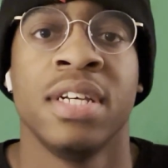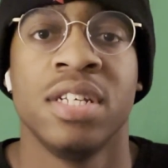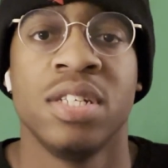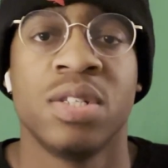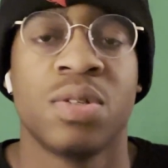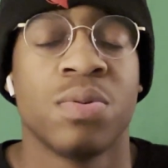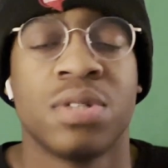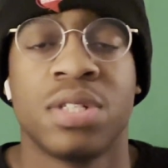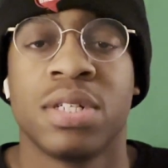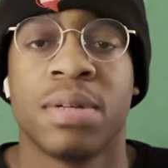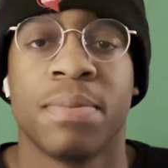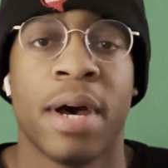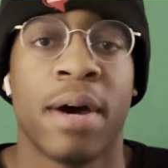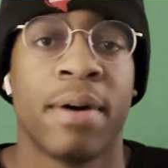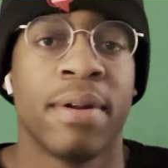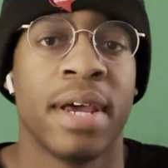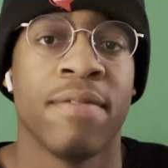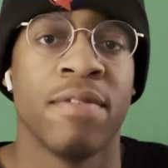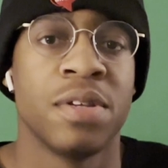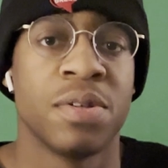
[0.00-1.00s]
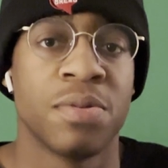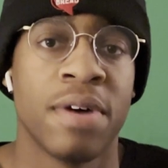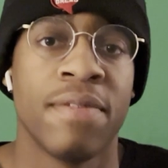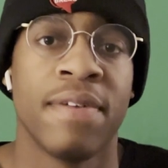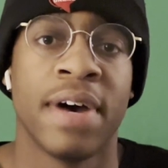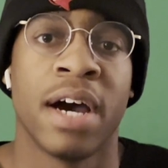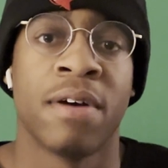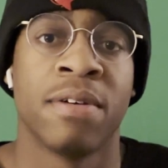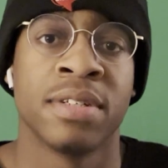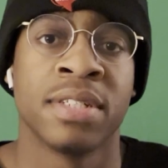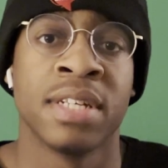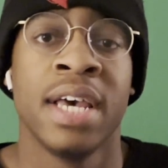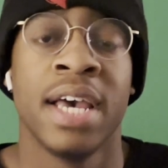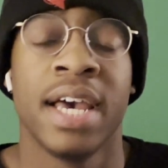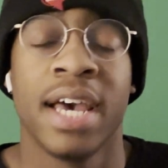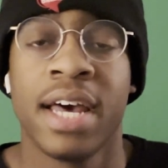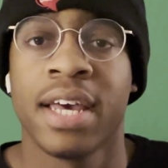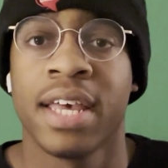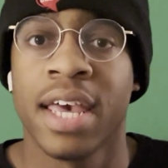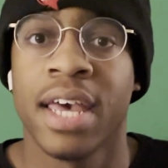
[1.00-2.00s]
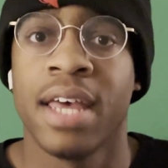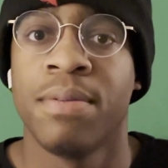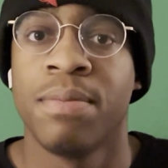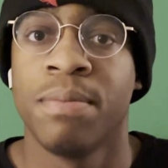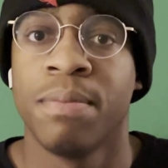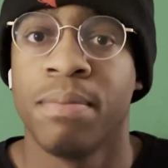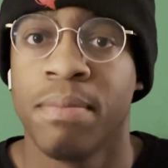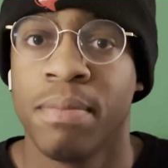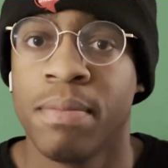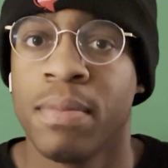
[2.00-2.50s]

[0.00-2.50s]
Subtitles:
He switches them out every 12 hours. Again,